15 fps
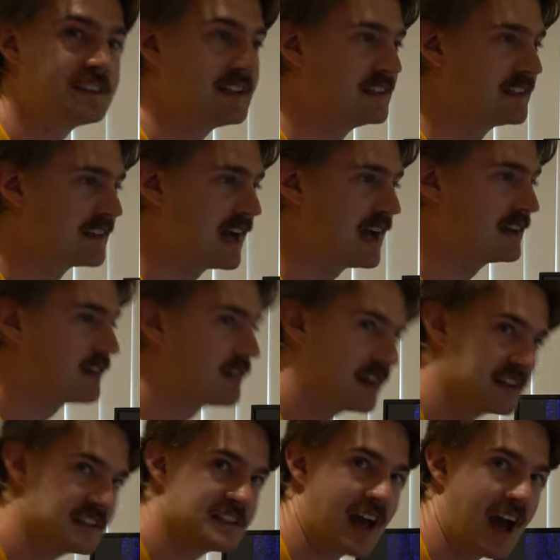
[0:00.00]
to indicate
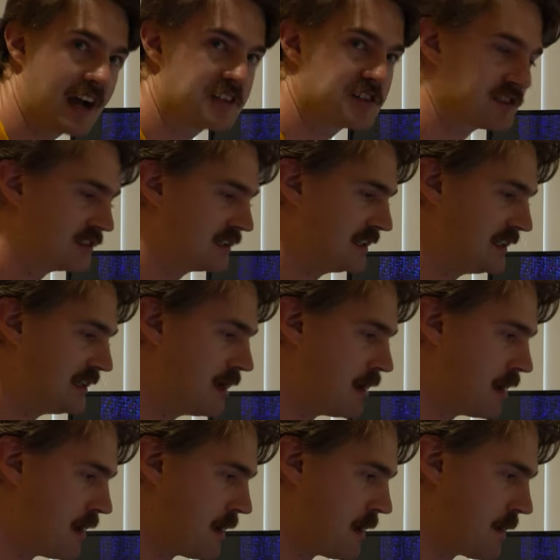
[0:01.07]
that it's actually,
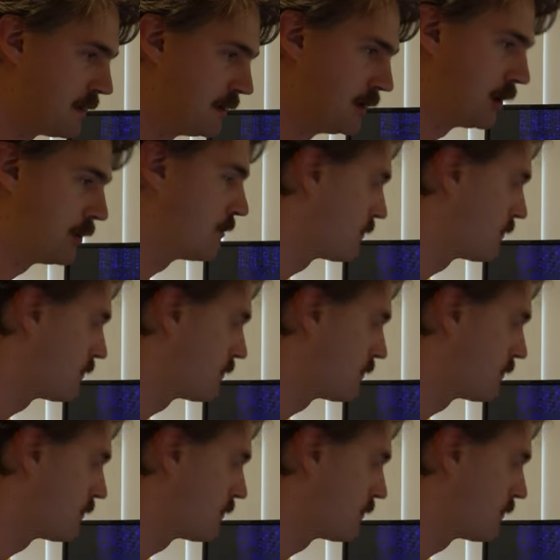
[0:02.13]
you know,